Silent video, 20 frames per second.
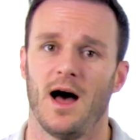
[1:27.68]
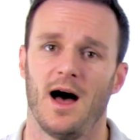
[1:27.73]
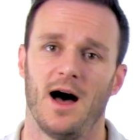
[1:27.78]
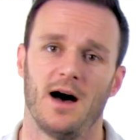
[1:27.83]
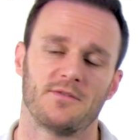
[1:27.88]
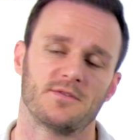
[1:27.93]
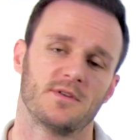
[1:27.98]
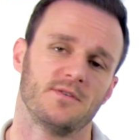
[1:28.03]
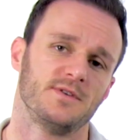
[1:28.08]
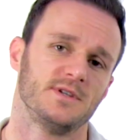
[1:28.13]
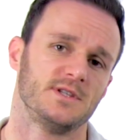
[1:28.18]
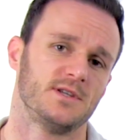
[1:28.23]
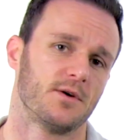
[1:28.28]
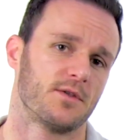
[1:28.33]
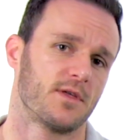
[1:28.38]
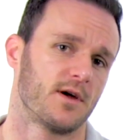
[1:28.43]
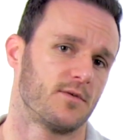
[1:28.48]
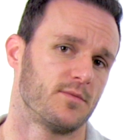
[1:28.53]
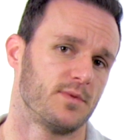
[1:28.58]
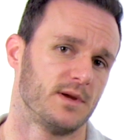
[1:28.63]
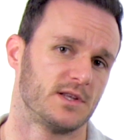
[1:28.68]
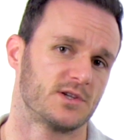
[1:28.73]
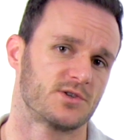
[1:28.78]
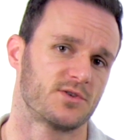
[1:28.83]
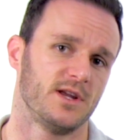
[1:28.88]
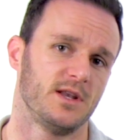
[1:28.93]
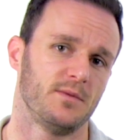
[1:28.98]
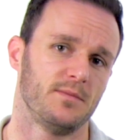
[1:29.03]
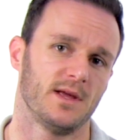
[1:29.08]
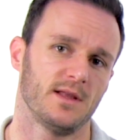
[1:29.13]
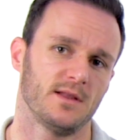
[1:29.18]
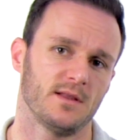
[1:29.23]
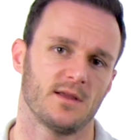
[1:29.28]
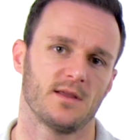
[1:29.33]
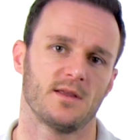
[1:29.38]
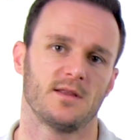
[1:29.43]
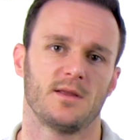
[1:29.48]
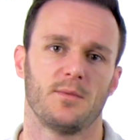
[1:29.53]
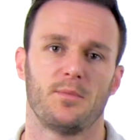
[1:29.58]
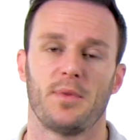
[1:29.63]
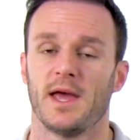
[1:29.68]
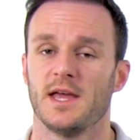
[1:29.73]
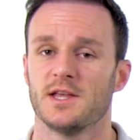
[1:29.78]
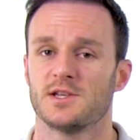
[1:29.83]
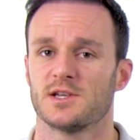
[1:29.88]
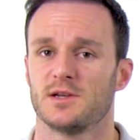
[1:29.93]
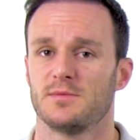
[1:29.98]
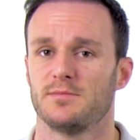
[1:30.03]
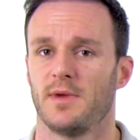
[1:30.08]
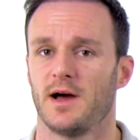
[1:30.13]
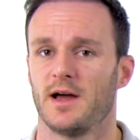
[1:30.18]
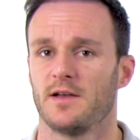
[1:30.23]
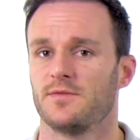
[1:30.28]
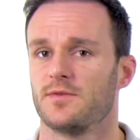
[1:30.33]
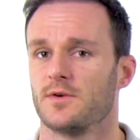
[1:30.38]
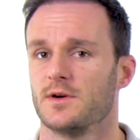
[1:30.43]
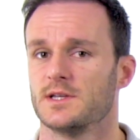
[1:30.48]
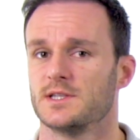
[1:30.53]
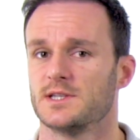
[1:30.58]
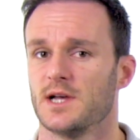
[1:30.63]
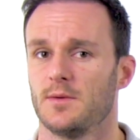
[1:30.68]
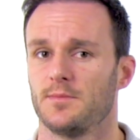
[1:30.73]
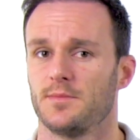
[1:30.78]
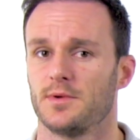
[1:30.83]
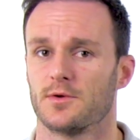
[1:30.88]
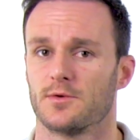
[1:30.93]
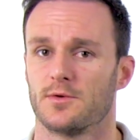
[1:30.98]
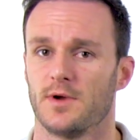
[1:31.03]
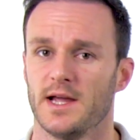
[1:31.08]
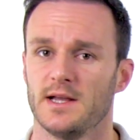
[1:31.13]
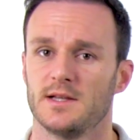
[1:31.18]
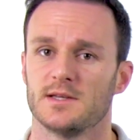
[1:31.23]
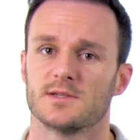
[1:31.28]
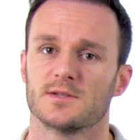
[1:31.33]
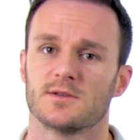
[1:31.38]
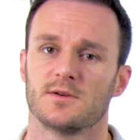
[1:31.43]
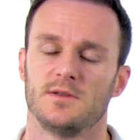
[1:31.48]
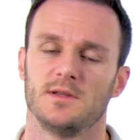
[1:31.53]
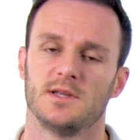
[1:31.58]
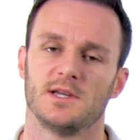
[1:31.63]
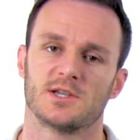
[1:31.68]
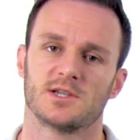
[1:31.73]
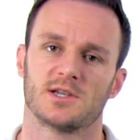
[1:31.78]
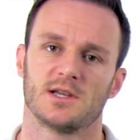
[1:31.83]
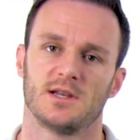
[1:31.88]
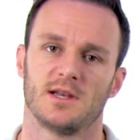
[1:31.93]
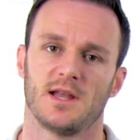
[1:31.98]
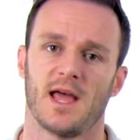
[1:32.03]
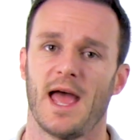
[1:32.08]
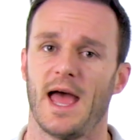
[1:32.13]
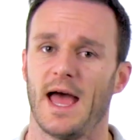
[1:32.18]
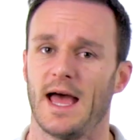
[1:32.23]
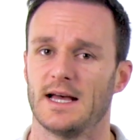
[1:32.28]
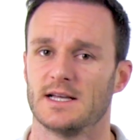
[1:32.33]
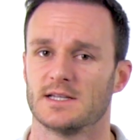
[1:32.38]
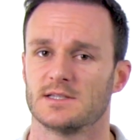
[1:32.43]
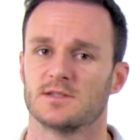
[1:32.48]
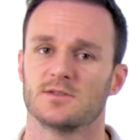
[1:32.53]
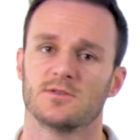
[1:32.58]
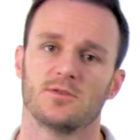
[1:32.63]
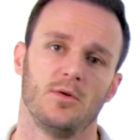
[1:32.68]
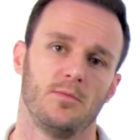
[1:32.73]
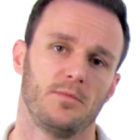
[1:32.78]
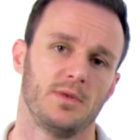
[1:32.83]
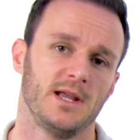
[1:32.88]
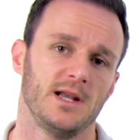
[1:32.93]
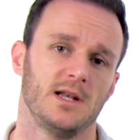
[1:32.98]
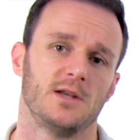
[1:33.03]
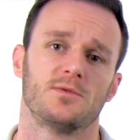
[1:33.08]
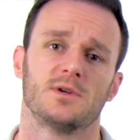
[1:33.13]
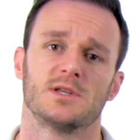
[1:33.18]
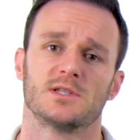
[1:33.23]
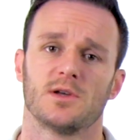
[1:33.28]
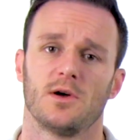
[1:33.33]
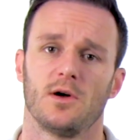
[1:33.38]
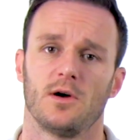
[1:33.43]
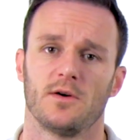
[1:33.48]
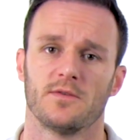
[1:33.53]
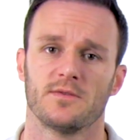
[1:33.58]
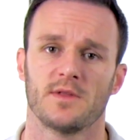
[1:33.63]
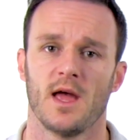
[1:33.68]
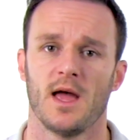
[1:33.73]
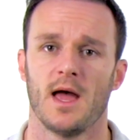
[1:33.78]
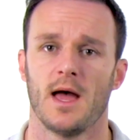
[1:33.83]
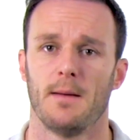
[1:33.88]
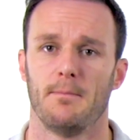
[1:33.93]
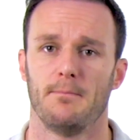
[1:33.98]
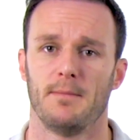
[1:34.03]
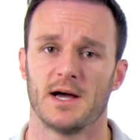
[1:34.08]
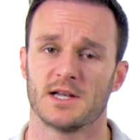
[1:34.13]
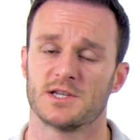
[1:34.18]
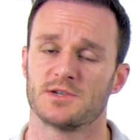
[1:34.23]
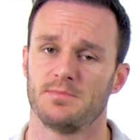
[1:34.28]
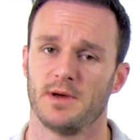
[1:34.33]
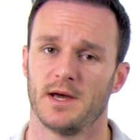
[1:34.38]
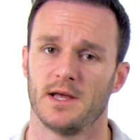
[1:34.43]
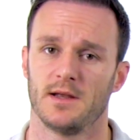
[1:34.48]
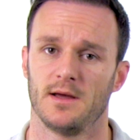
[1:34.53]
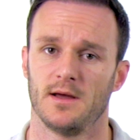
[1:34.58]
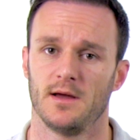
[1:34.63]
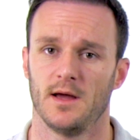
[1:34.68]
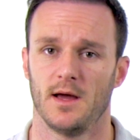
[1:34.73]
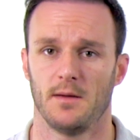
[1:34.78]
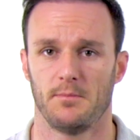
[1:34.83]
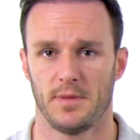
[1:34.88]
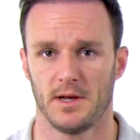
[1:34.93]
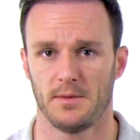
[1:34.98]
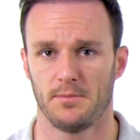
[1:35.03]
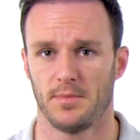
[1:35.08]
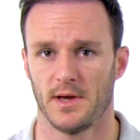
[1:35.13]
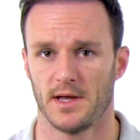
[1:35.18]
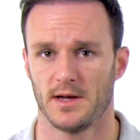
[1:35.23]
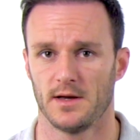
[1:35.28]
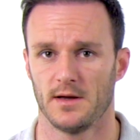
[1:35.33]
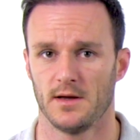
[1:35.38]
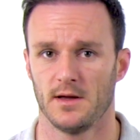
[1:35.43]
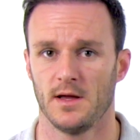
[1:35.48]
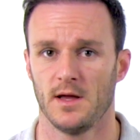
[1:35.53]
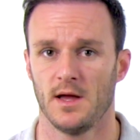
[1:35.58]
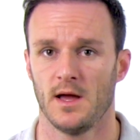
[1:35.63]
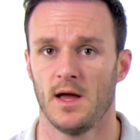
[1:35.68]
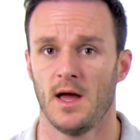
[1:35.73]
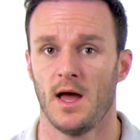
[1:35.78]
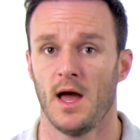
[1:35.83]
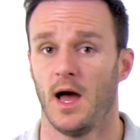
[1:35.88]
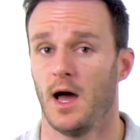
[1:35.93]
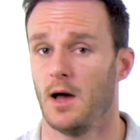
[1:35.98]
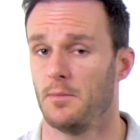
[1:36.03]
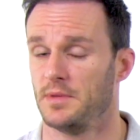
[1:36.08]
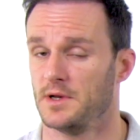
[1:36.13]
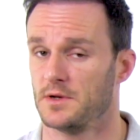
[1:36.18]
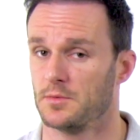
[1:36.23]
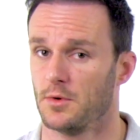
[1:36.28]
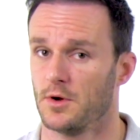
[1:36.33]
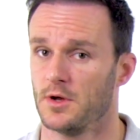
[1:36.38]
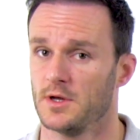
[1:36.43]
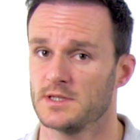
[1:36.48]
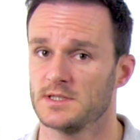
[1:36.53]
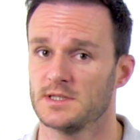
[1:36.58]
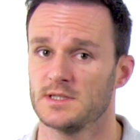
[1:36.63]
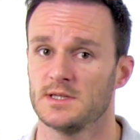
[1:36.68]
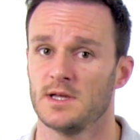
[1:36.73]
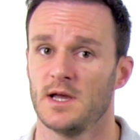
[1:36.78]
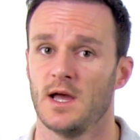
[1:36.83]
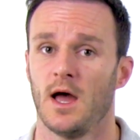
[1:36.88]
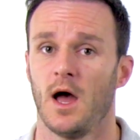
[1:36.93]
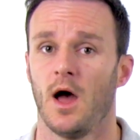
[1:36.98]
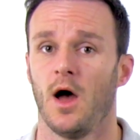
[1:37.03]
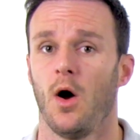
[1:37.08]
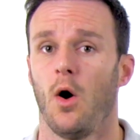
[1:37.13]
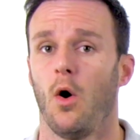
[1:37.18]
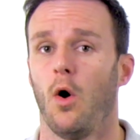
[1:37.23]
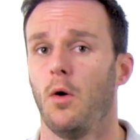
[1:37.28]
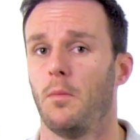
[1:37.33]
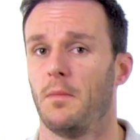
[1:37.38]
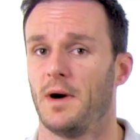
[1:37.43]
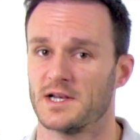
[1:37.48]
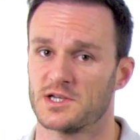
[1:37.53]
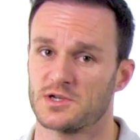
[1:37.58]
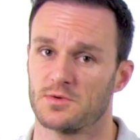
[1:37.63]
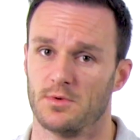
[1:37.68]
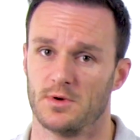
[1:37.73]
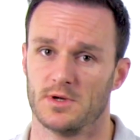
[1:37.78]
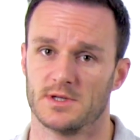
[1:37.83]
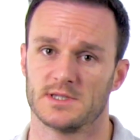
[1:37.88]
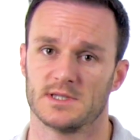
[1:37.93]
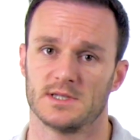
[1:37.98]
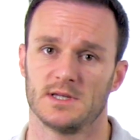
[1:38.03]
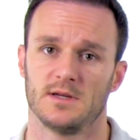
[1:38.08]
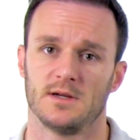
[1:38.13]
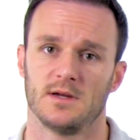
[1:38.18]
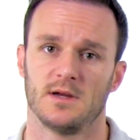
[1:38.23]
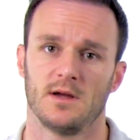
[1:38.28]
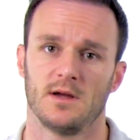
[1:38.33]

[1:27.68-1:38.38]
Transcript: After physiotherapy treatment, the patient might, for example, rate his condition as completely resolved, much better, a bit better, a bit worse, or much worse.